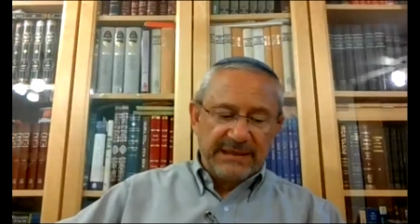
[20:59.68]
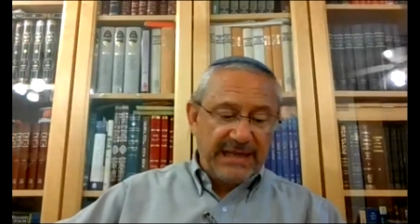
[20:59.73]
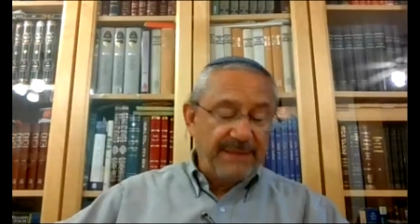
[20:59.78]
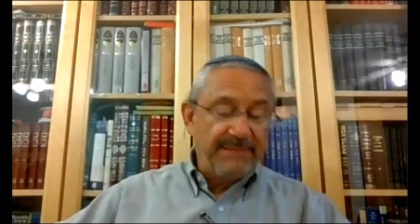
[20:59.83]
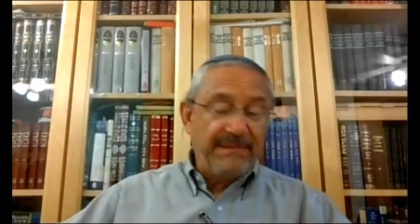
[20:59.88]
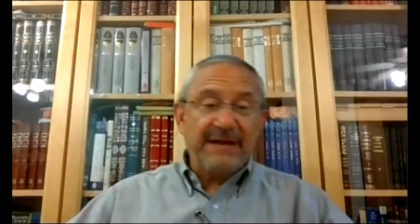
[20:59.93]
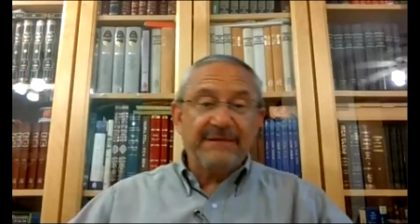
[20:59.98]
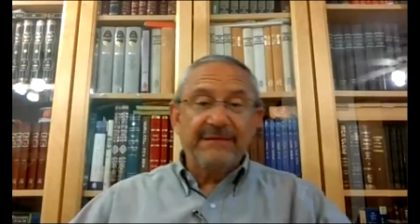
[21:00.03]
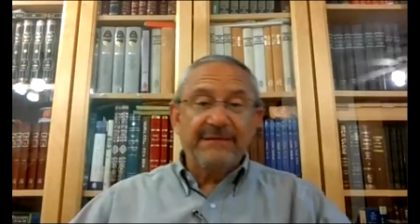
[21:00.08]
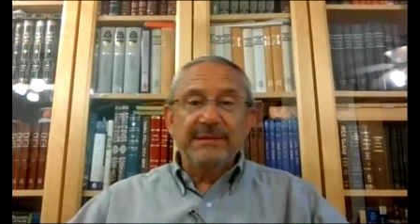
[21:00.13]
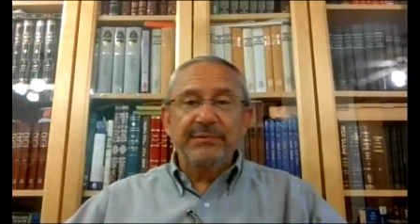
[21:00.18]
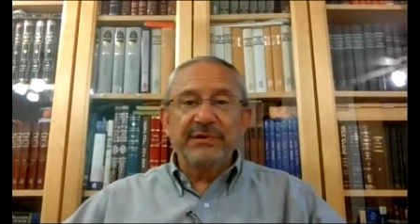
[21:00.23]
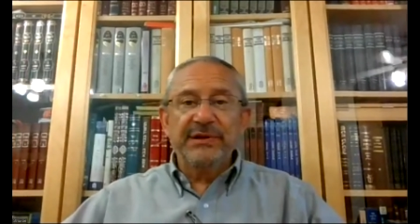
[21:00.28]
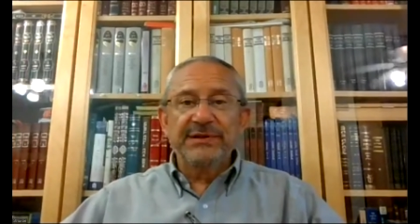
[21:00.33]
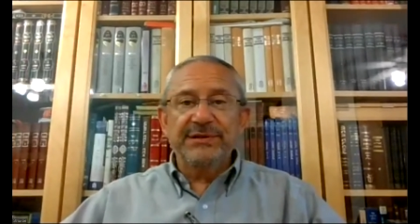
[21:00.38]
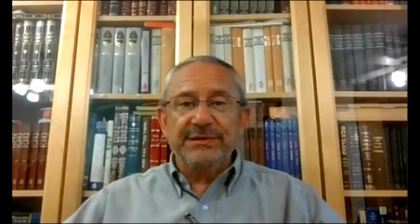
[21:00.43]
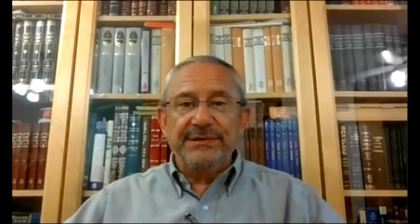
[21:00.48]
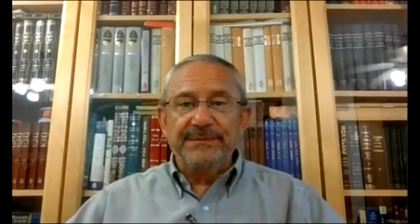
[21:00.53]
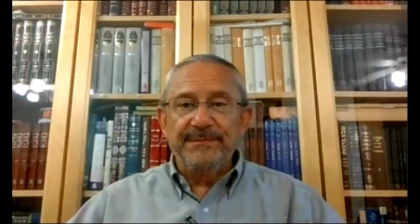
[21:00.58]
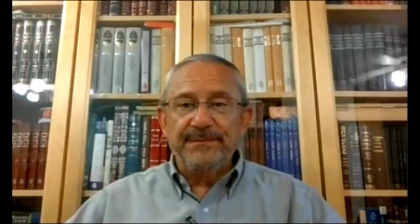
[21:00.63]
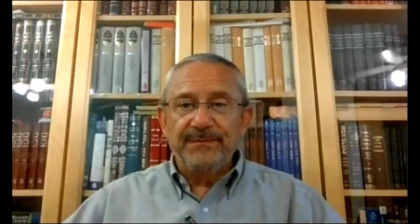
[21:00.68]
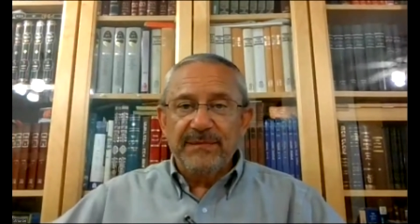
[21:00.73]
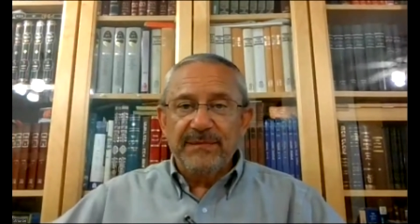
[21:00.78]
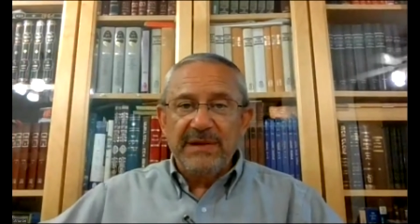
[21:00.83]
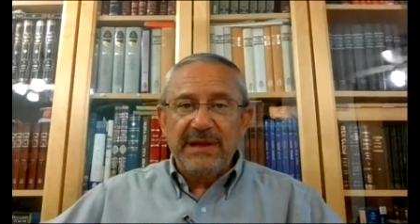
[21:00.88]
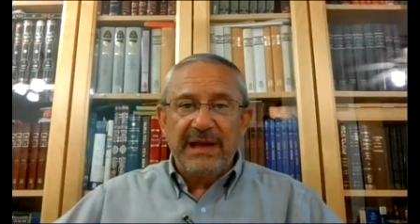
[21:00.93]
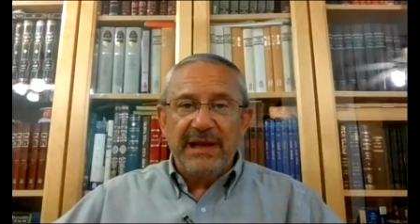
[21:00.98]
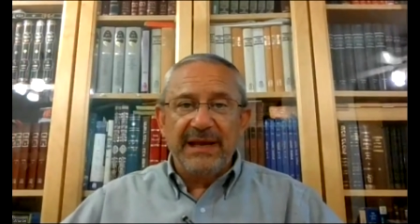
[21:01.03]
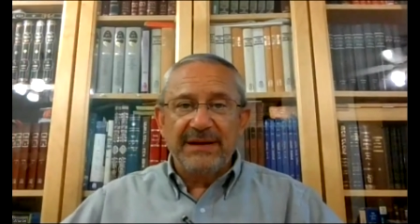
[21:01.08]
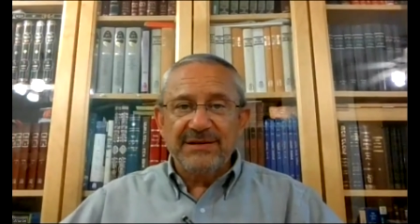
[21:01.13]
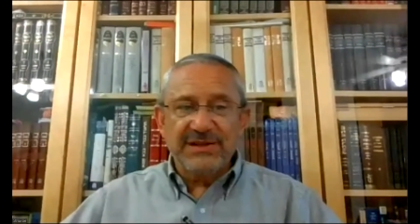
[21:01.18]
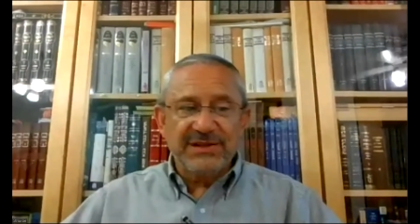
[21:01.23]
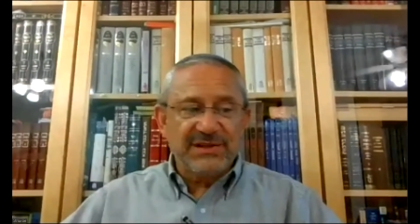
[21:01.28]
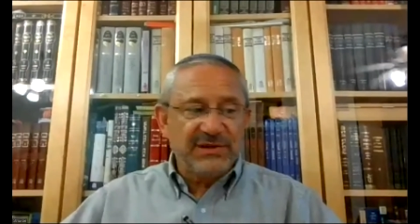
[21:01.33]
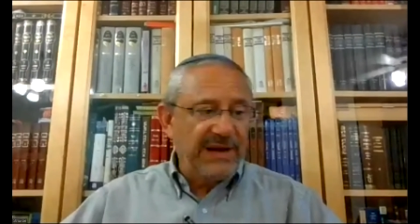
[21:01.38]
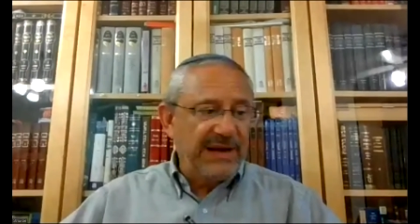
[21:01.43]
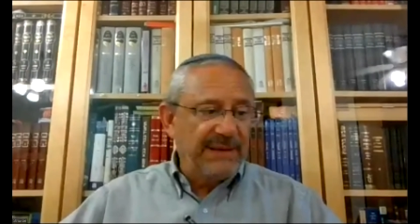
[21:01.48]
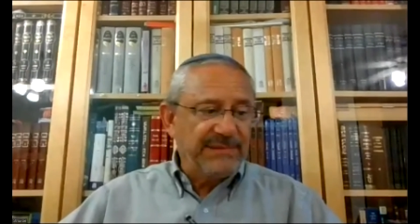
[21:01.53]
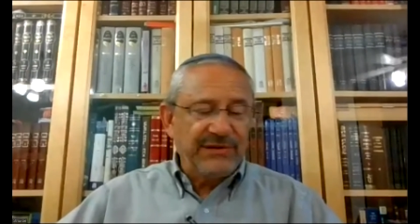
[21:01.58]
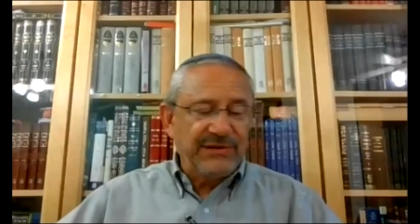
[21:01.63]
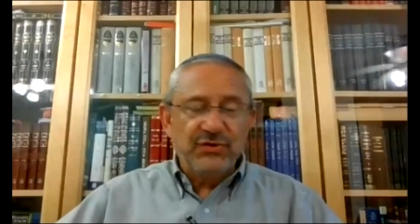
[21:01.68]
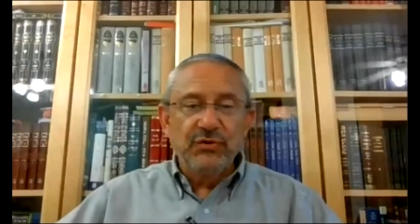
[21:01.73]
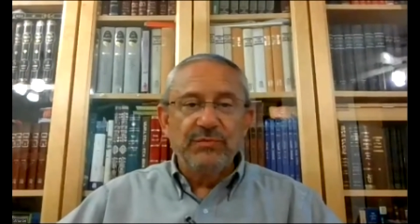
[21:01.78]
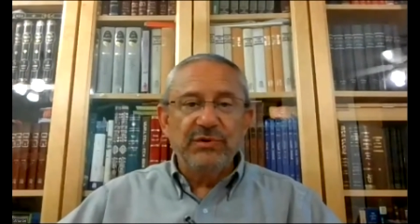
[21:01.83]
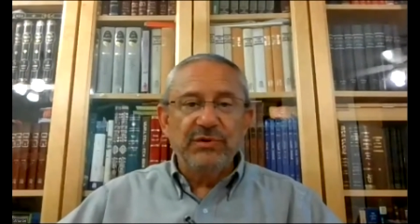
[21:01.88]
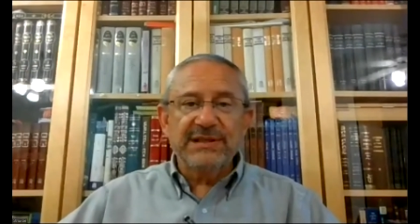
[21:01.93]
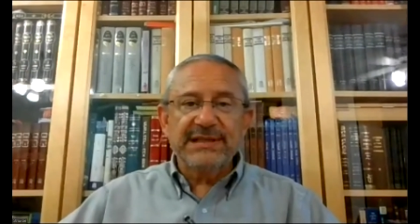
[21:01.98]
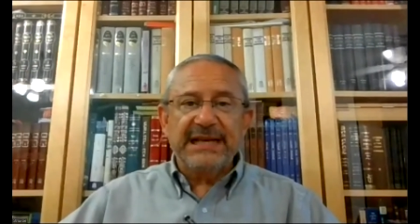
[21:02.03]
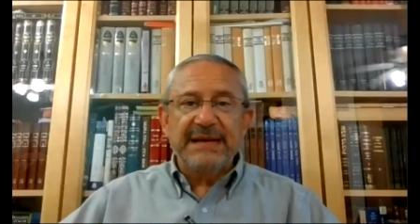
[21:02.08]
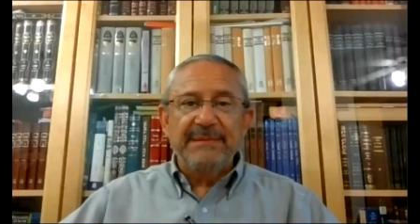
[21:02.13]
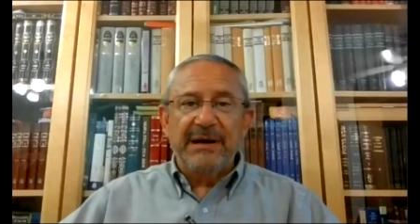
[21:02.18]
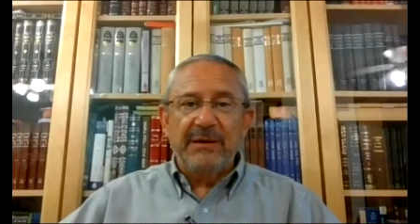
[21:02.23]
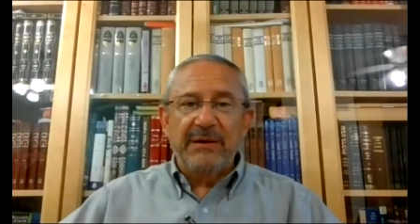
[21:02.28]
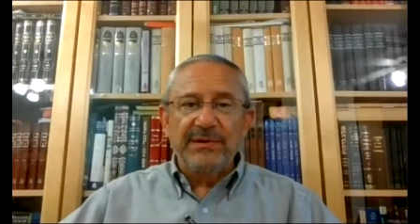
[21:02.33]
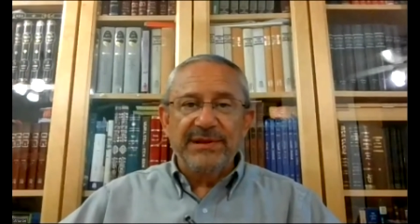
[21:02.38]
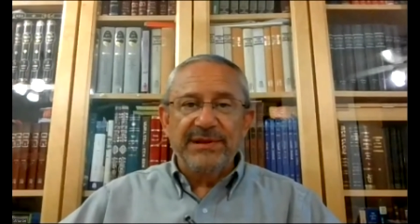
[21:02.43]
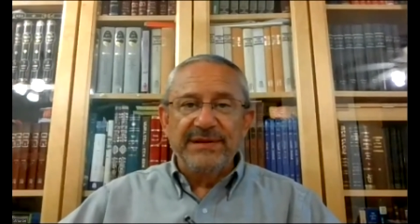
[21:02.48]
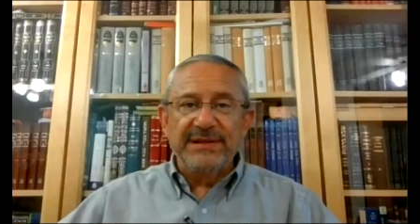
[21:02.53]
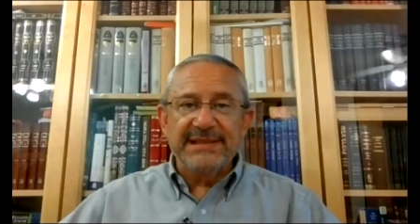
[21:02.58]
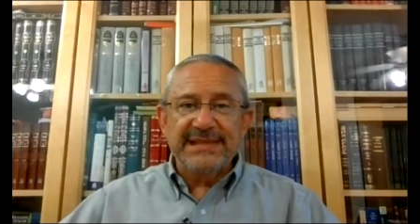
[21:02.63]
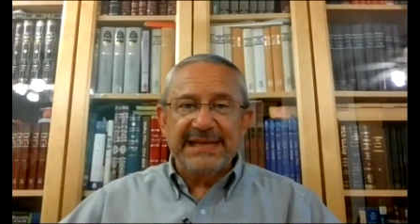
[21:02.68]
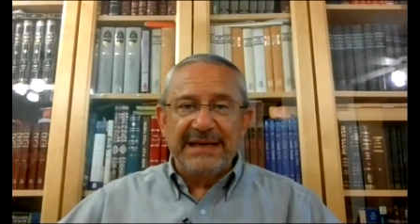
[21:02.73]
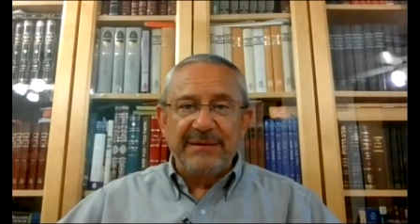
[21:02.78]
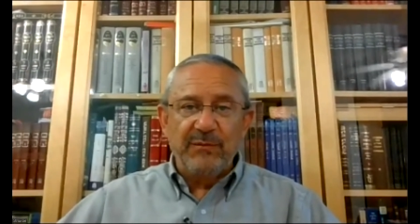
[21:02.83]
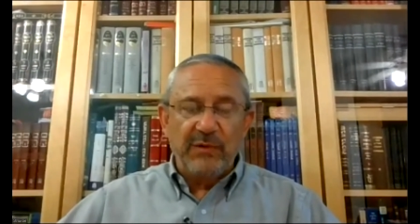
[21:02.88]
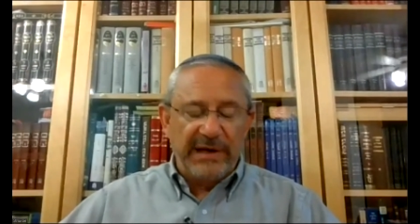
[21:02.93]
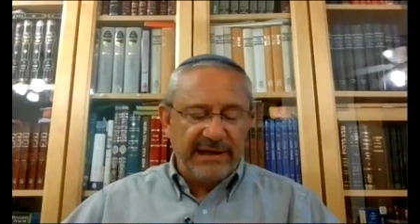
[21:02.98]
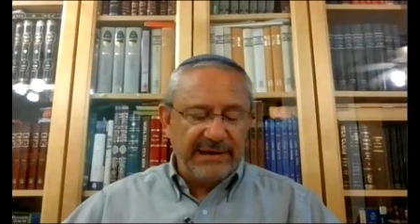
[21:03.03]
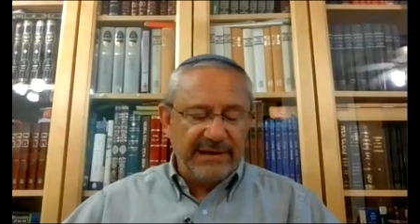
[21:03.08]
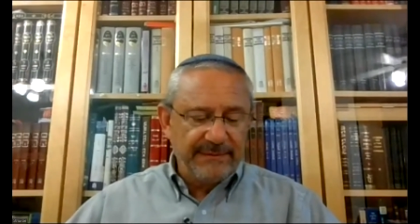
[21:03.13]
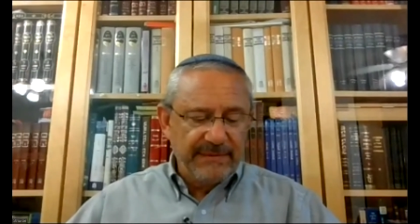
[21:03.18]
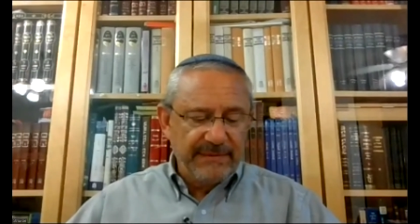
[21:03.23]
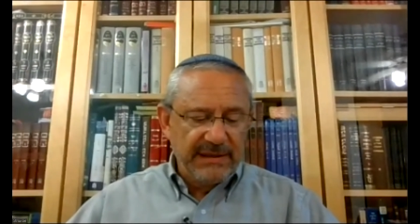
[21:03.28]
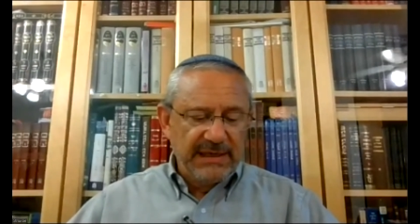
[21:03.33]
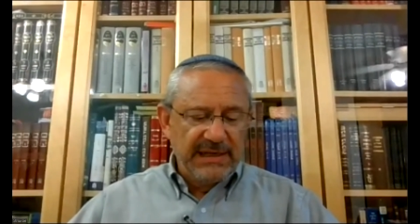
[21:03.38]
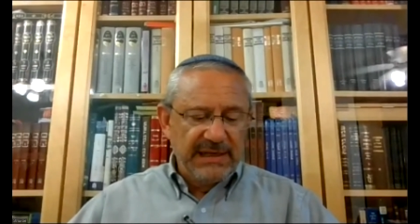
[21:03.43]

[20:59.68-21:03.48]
came back from the printer. And just so happened the 2 books came out within the same week.